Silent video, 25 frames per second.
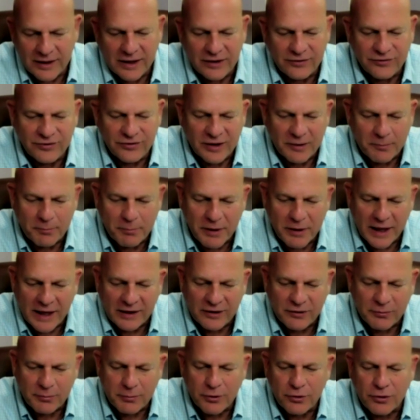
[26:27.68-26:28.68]
is an
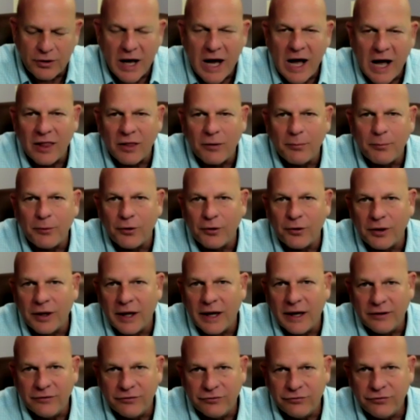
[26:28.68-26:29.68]
implantable collamer
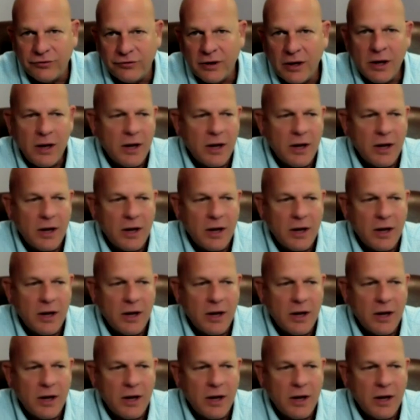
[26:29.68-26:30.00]
lens.